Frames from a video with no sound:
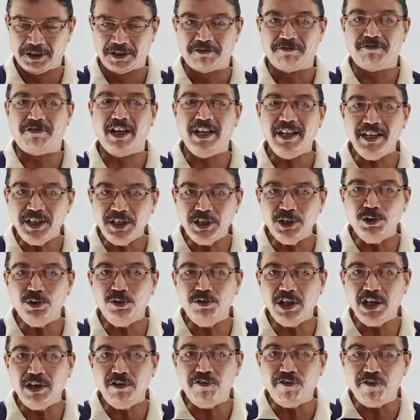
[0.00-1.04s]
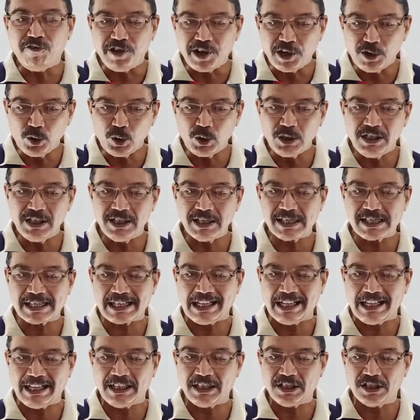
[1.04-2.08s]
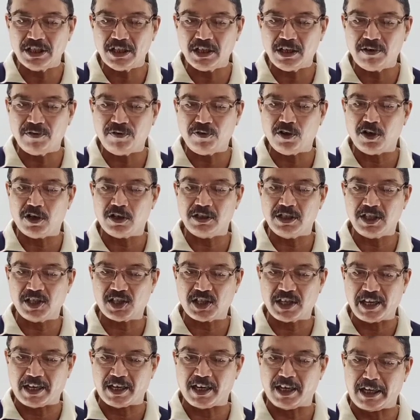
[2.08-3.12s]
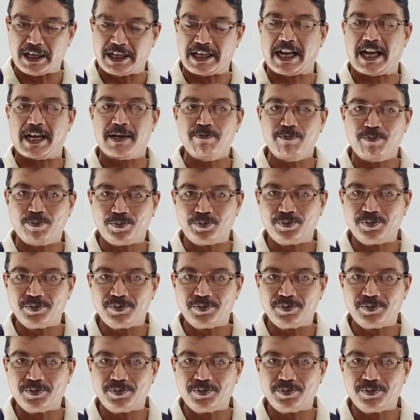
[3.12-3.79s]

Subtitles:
When you will view this lecture for the second time,